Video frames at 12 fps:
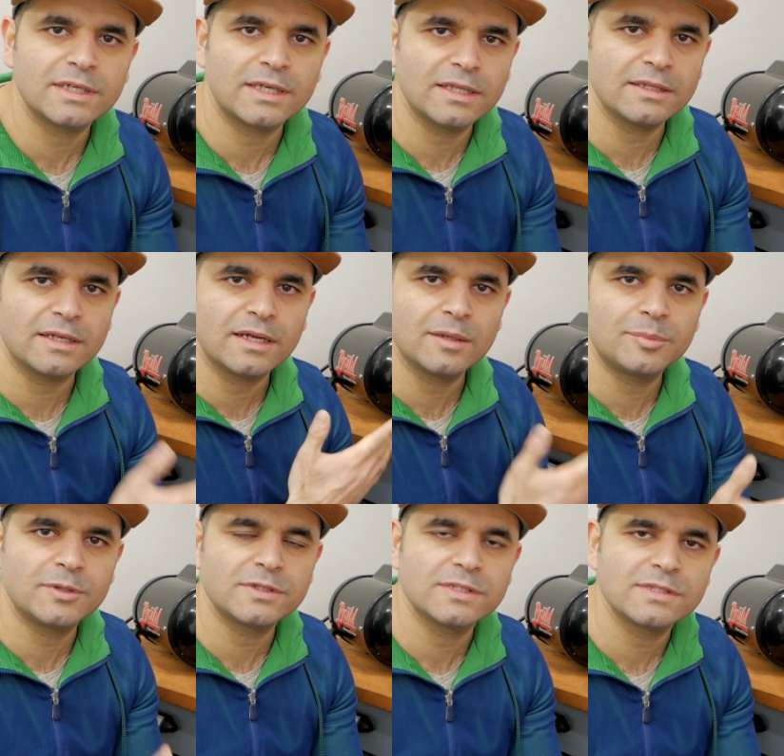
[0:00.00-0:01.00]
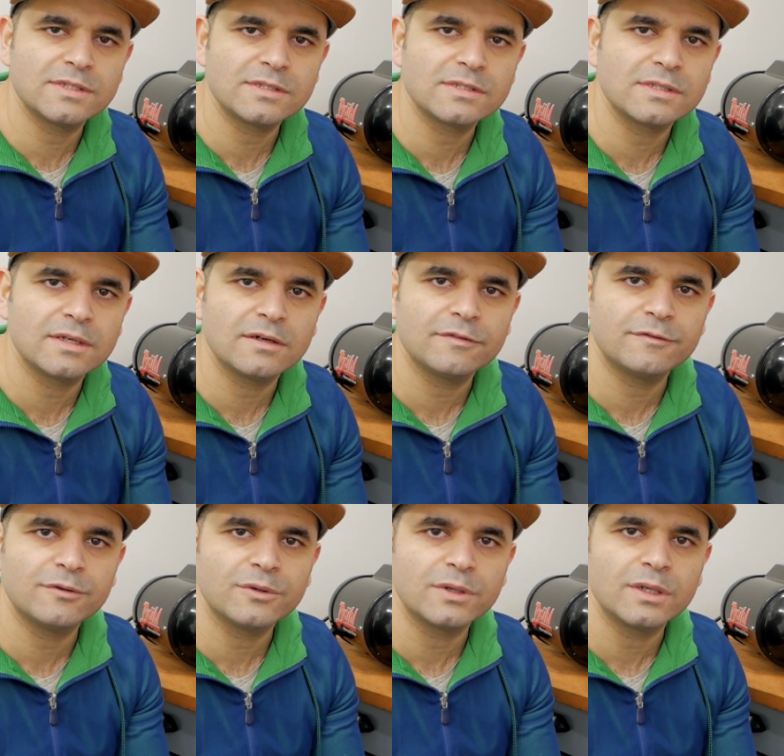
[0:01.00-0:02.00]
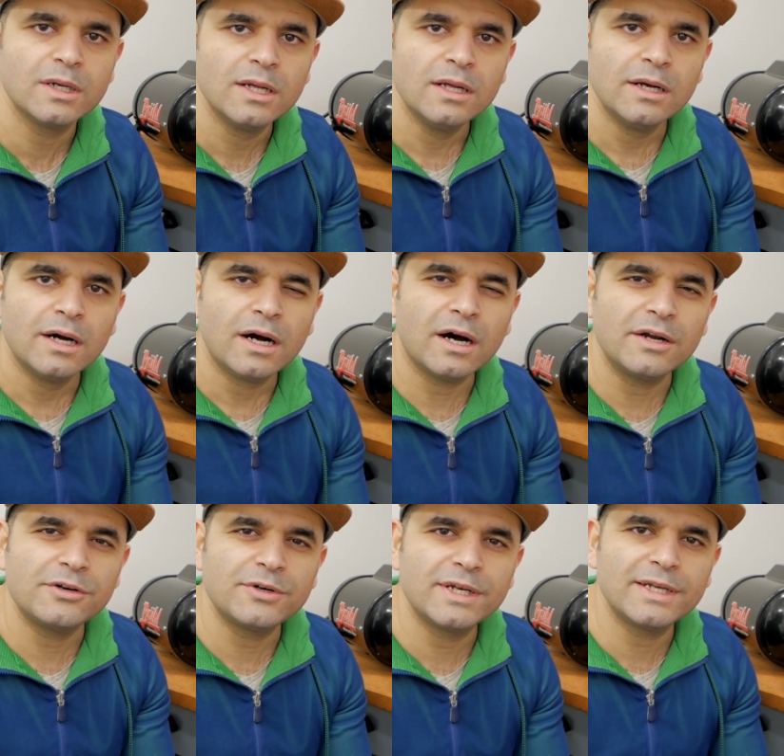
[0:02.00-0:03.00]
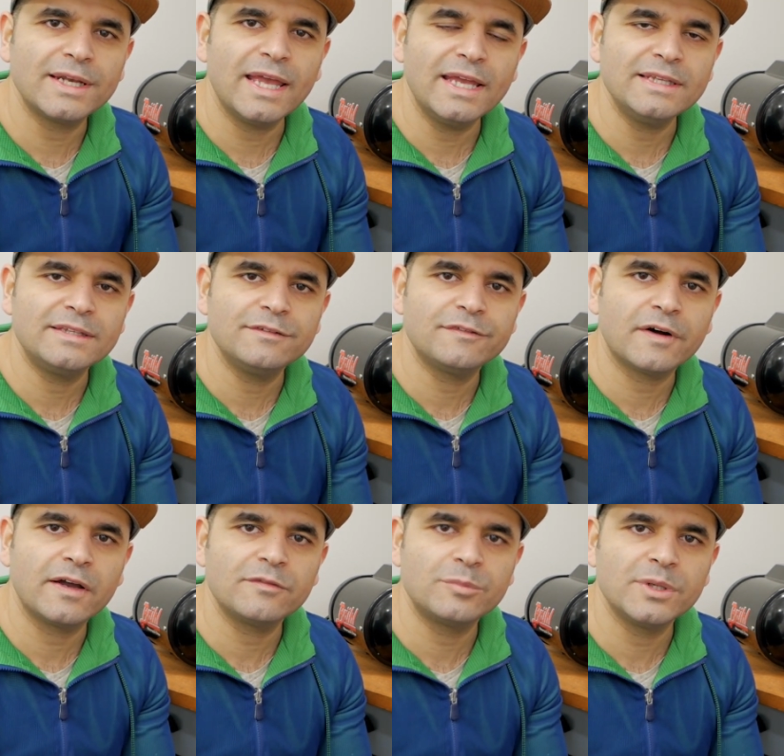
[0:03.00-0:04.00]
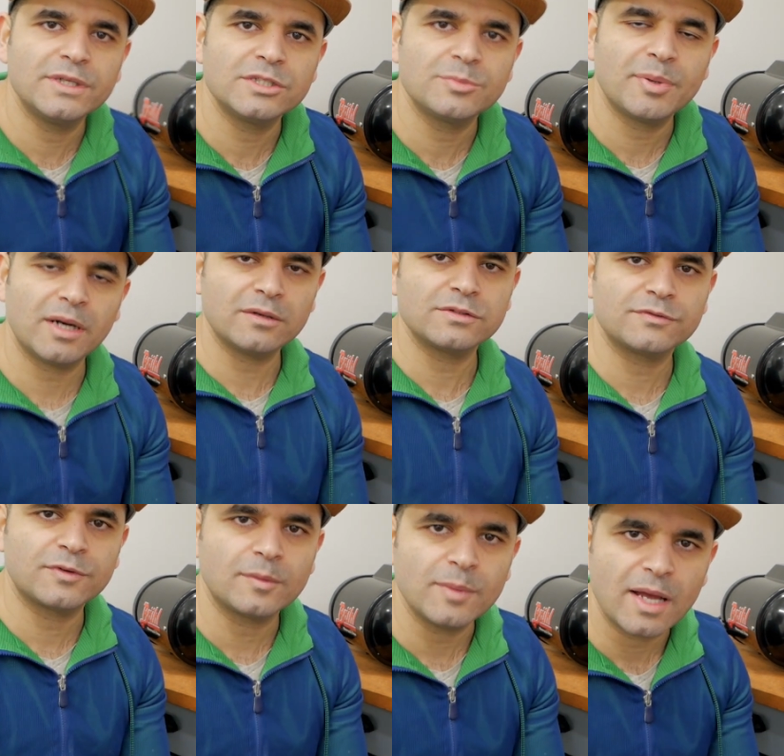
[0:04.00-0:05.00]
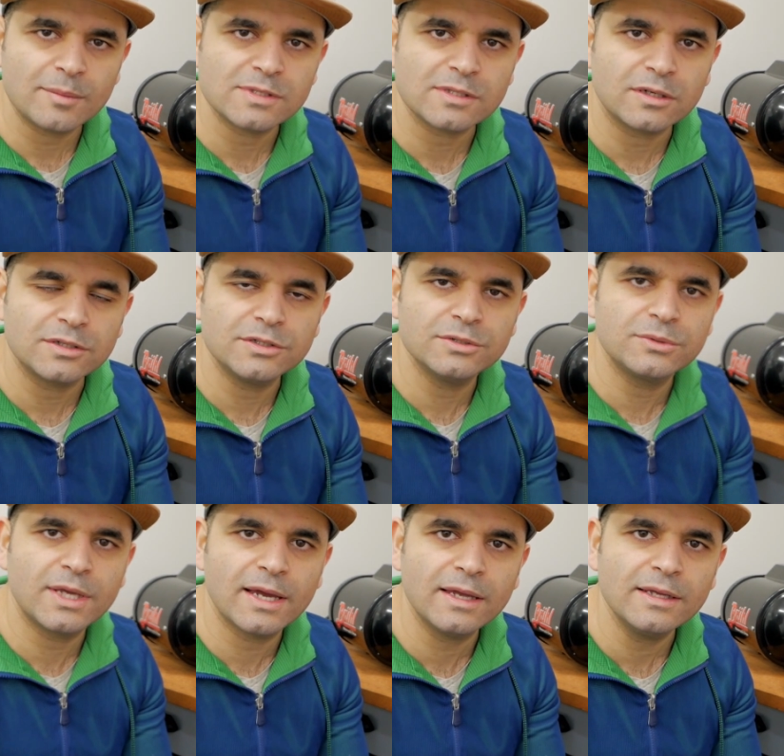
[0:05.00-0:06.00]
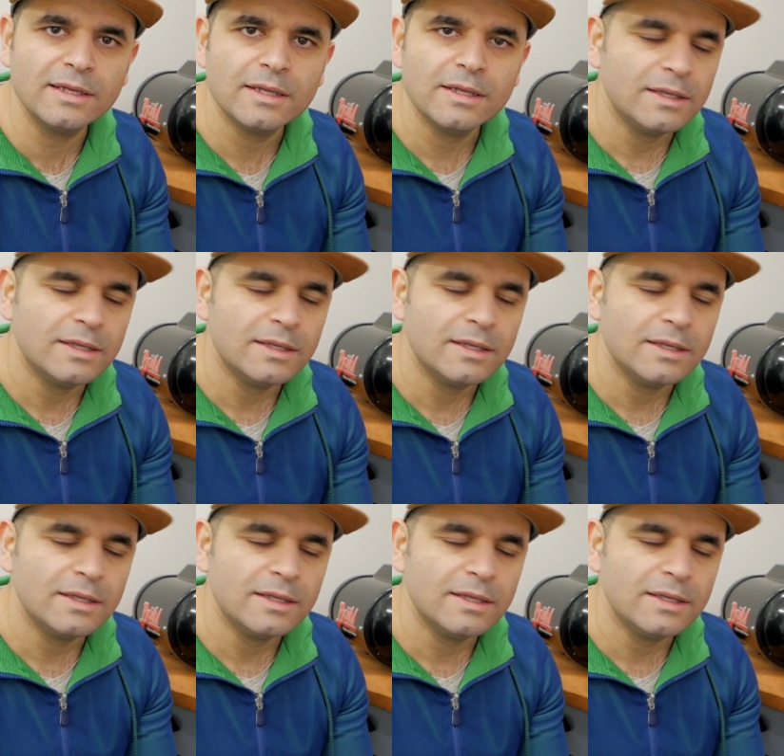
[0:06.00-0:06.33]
Again, then I purchased this for 185 British pounds from Amazon UK.